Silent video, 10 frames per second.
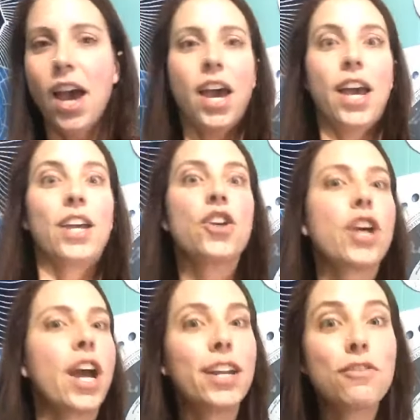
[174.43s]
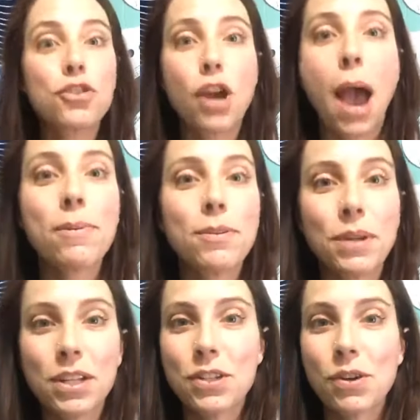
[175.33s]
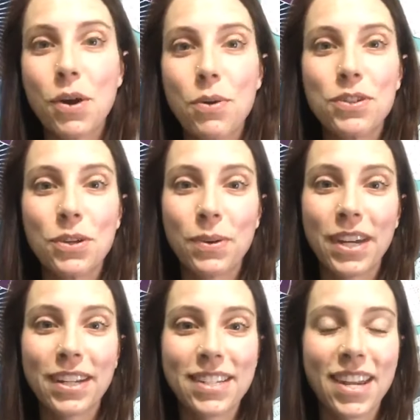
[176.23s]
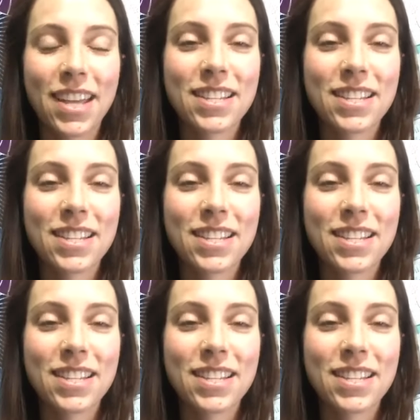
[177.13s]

You're kind of trapped, but it's your own doing today.